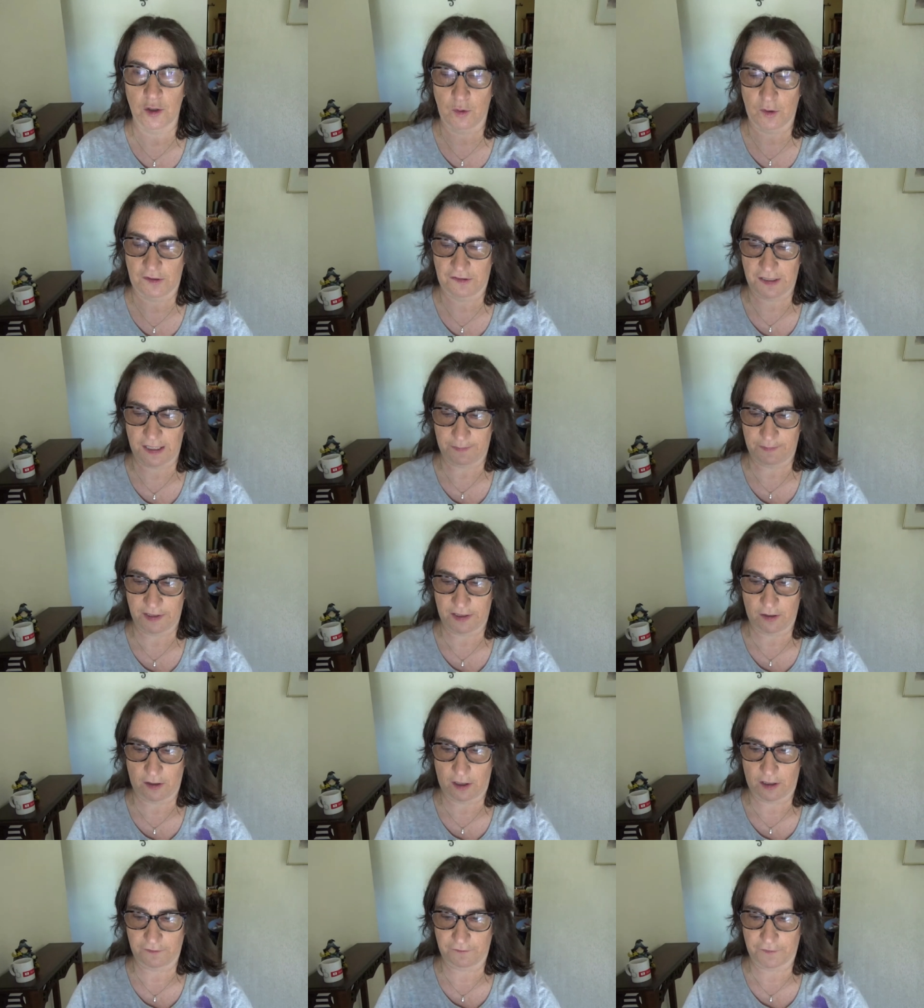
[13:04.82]
to accept an
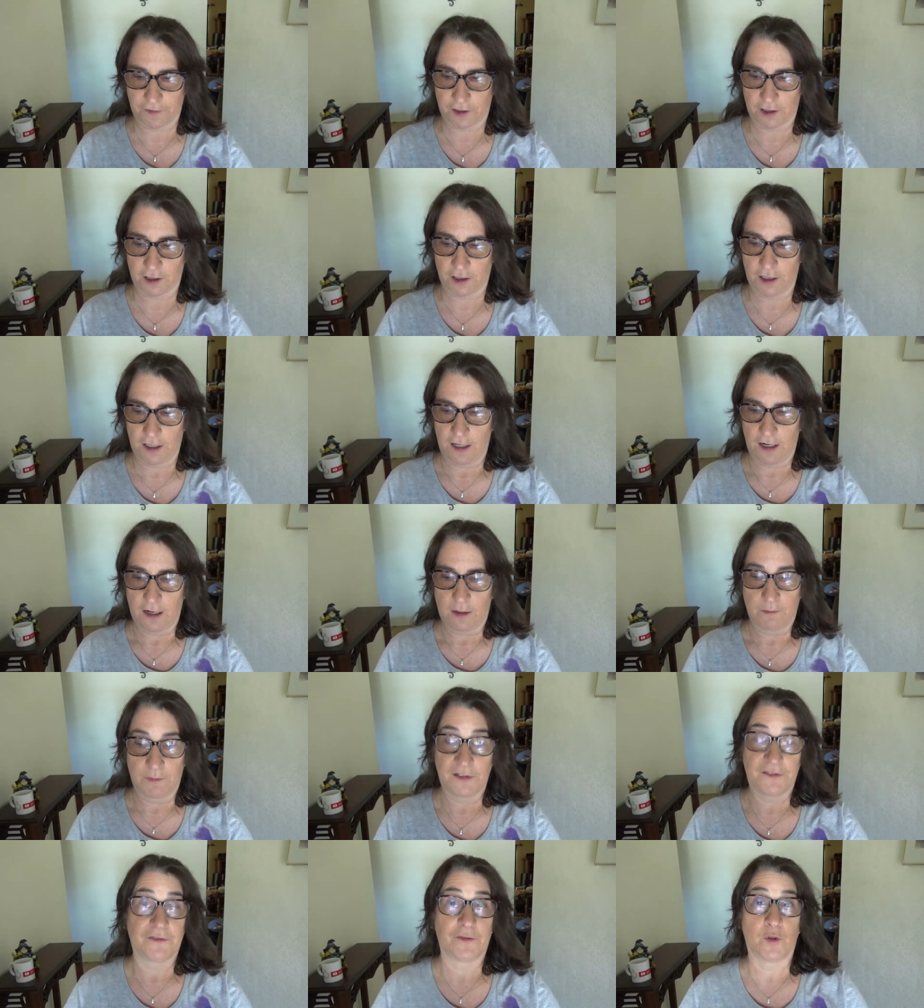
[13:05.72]
offer
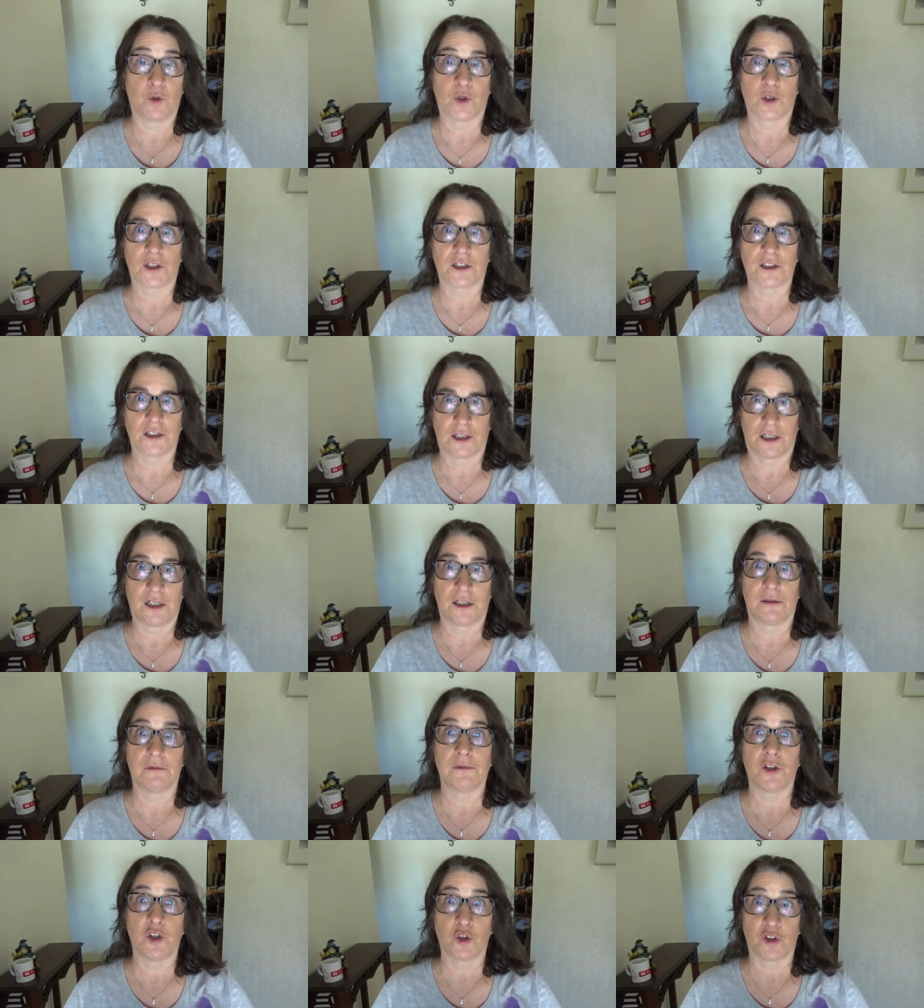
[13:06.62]
before
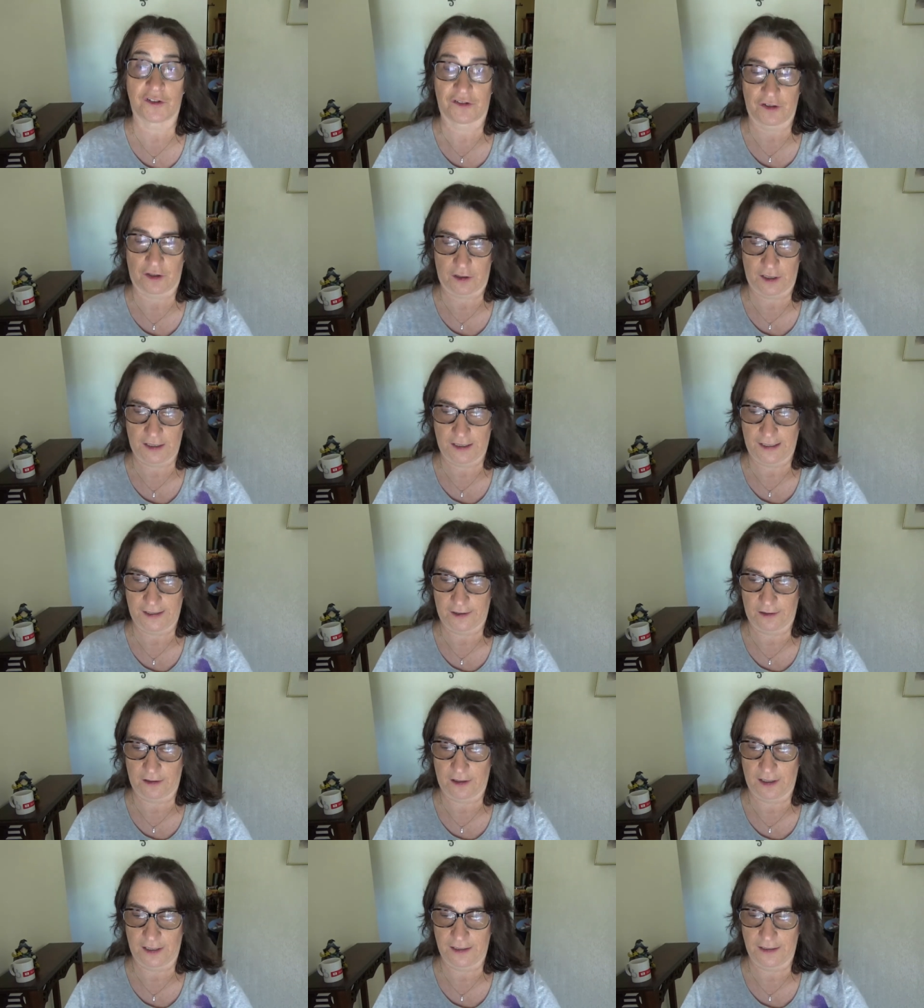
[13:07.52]
um, you're sorry
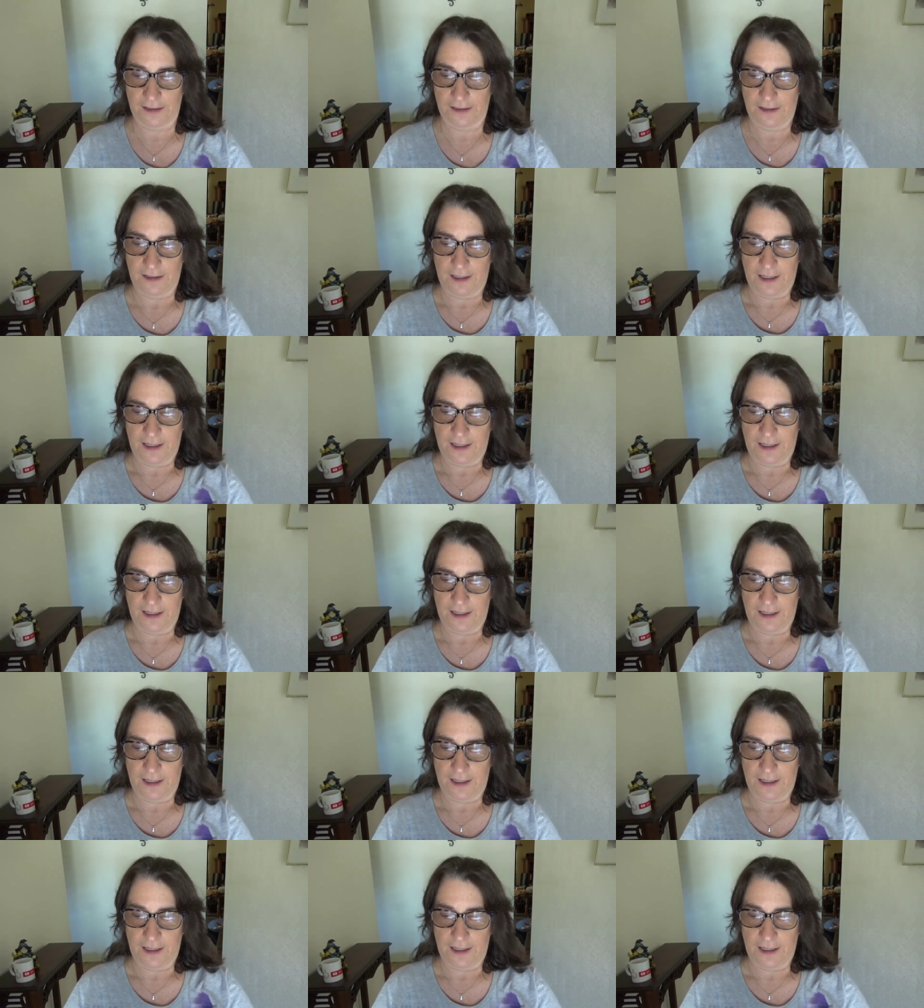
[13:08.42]
later on.